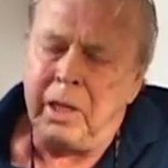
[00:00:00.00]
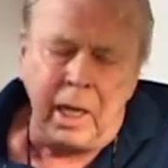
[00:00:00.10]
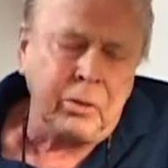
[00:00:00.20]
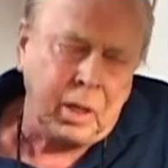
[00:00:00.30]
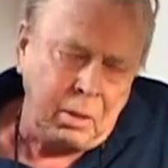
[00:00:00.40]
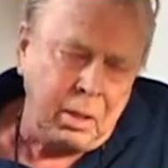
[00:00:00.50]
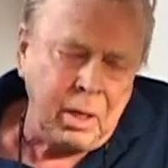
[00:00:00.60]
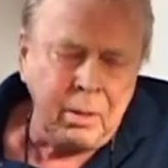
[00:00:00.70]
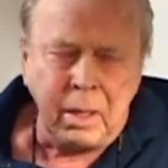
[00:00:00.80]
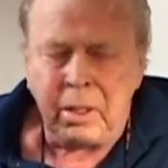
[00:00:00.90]
Yes, I,
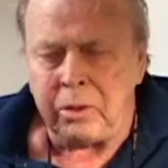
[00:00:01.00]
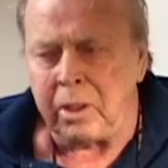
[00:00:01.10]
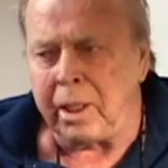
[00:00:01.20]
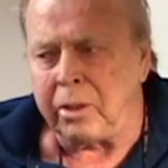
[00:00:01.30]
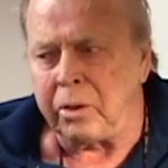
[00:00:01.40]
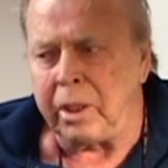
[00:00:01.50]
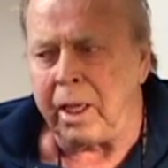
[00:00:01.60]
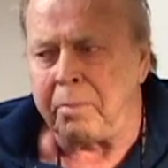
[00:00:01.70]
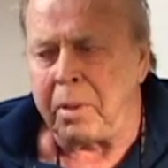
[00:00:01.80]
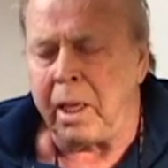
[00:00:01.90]
I, I should like to see
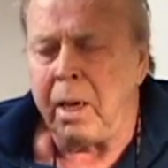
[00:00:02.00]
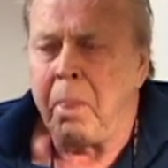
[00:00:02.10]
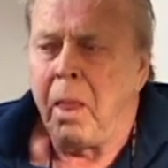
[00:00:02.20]
that played.